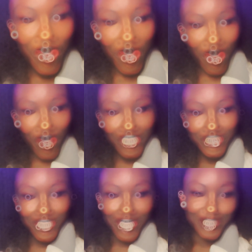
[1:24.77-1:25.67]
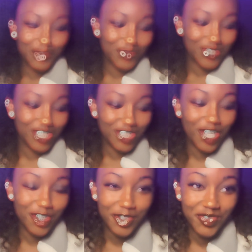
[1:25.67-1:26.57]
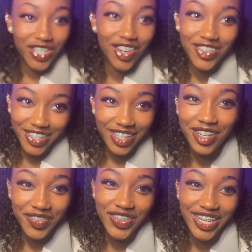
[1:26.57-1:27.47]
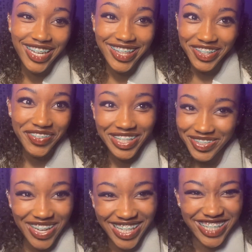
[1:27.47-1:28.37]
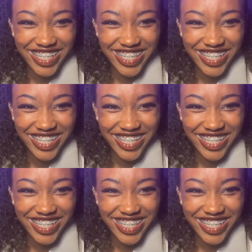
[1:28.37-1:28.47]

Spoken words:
All right, y'all, so I'm gonna open the first package.